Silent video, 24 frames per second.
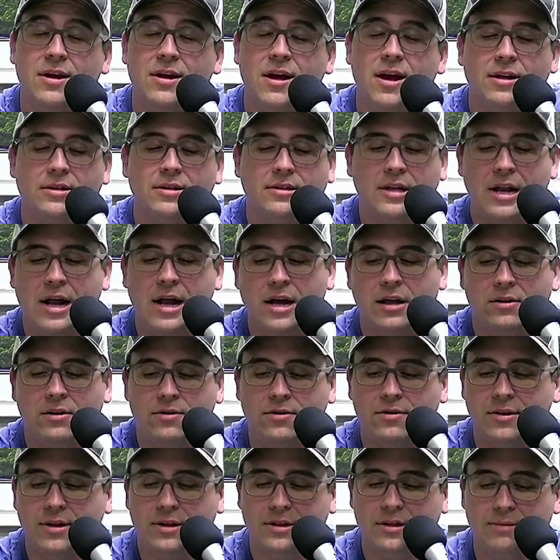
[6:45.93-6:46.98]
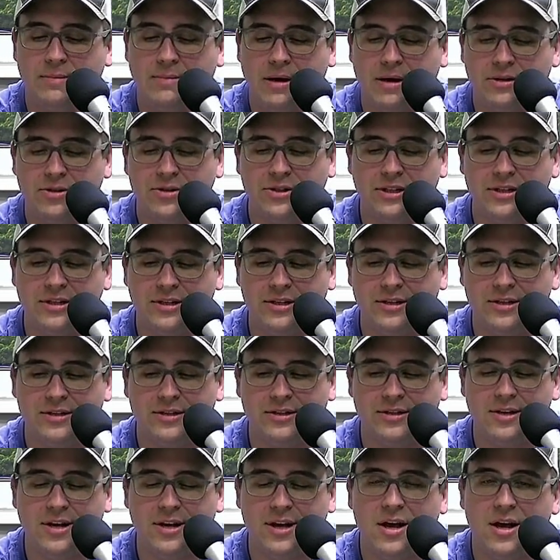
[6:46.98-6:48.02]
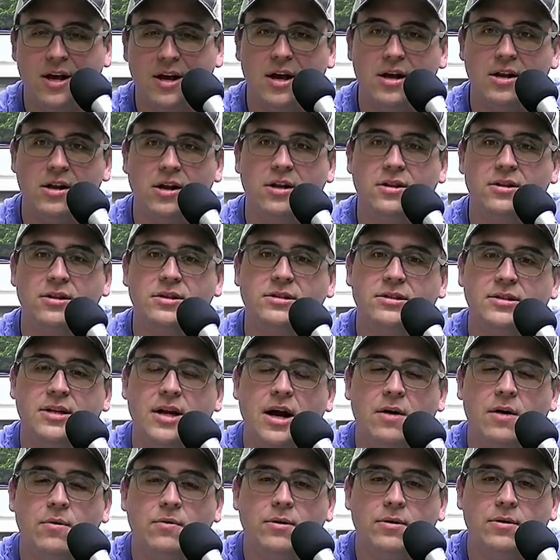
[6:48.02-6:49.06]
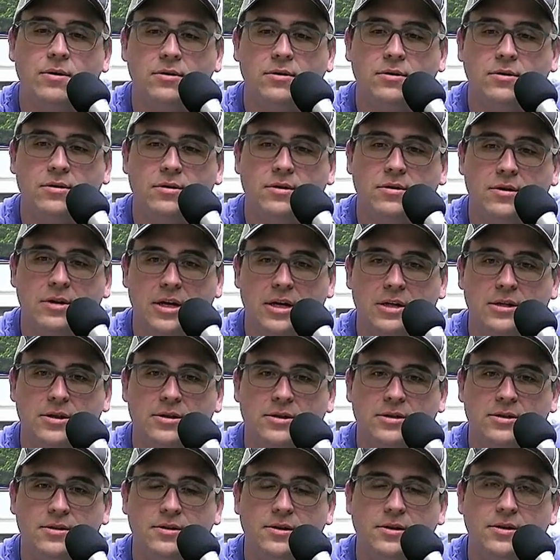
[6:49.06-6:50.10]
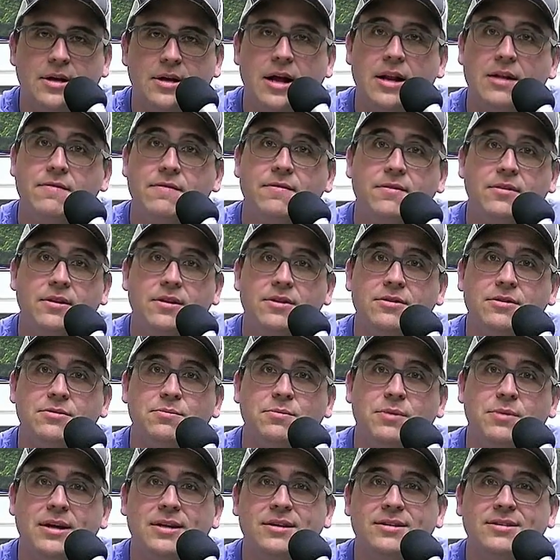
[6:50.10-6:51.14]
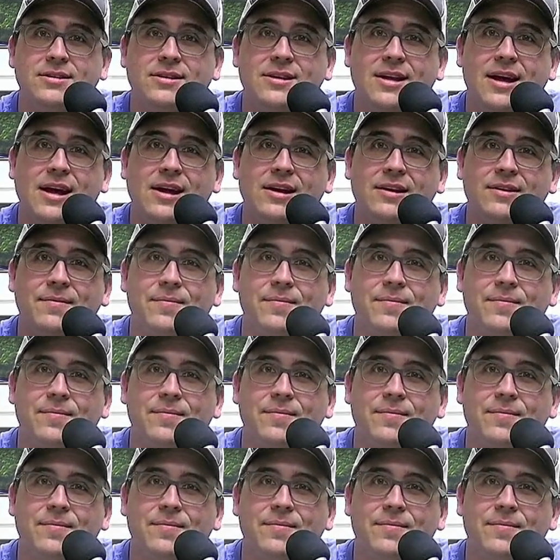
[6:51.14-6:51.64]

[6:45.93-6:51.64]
Today I learned this about Jesus, and on this day I will this. How do you fill in those blanks today?